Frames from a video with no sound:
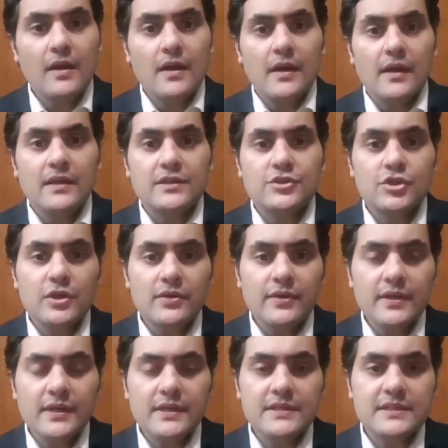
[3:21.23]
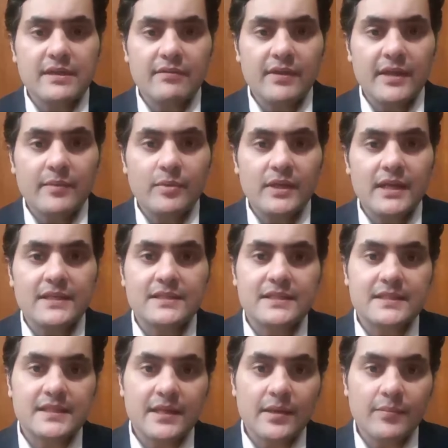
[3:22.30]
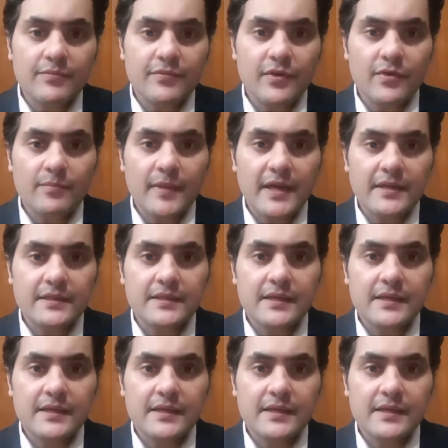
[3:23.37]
In children, it is available as a syrup format,